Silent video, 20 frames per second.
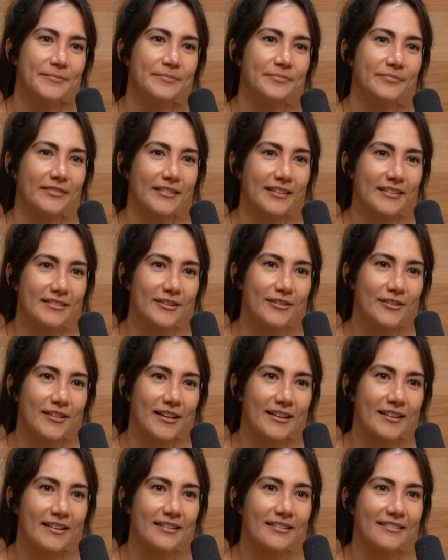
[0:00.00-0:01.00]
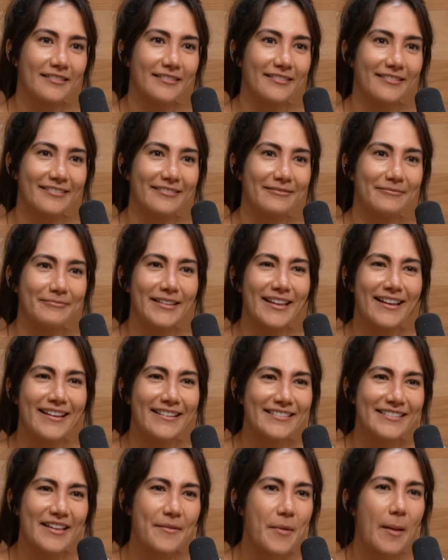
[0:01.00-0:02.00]
Huh. They're like,
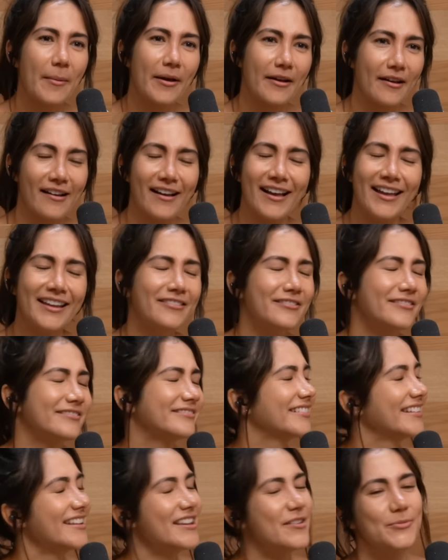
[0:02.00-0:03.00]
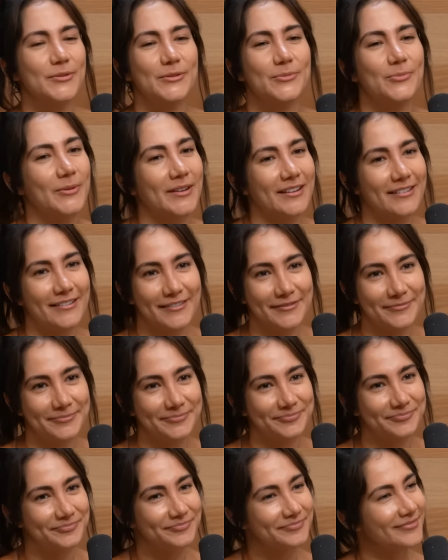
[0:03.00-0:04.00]
It was weird.
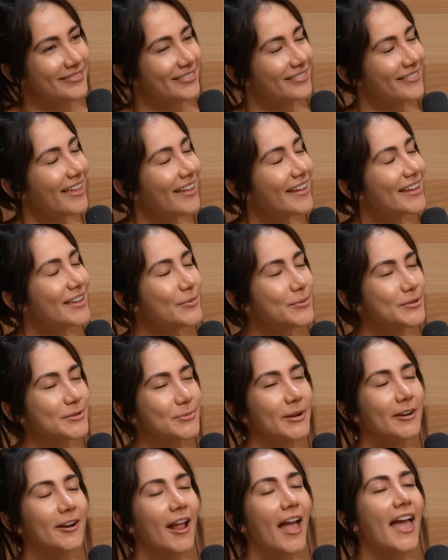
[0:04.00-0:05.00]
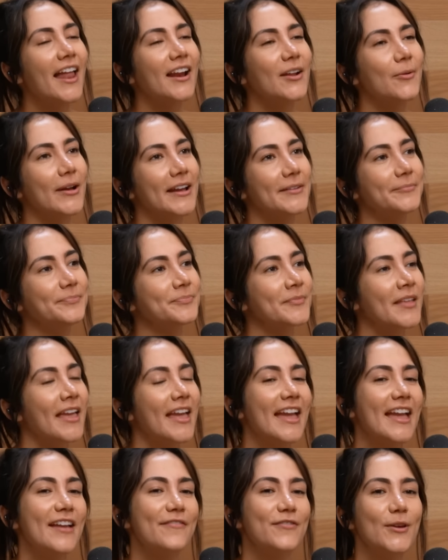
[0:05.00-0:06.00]
It was weird. Anyway,
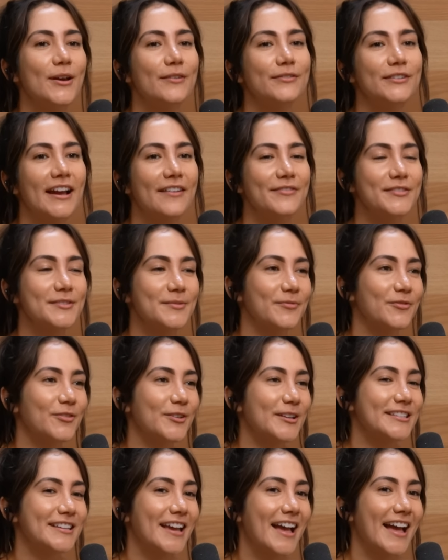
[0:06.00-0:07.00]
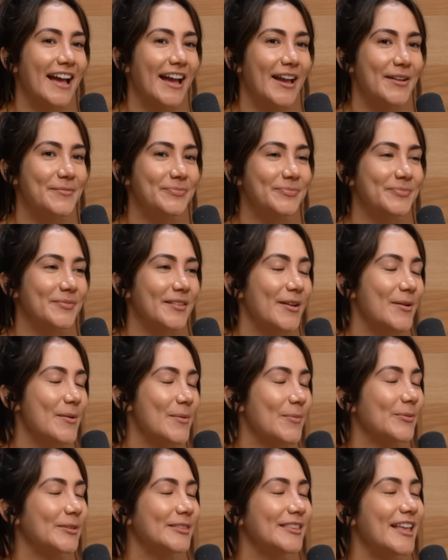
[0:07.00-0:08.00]
if you ever have some free time.
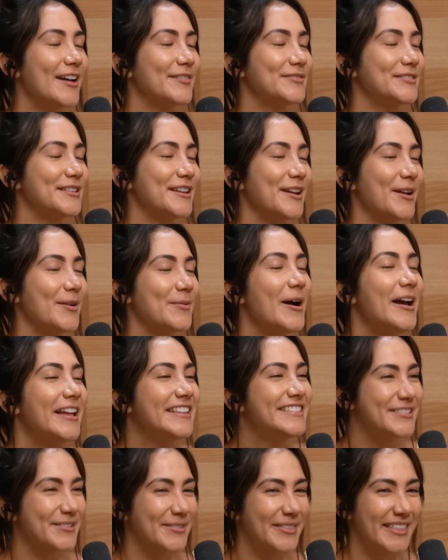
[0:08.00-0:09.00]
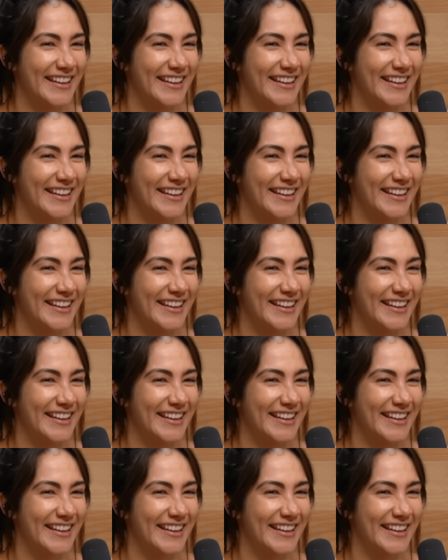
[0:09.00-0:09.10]
Would love to hear what you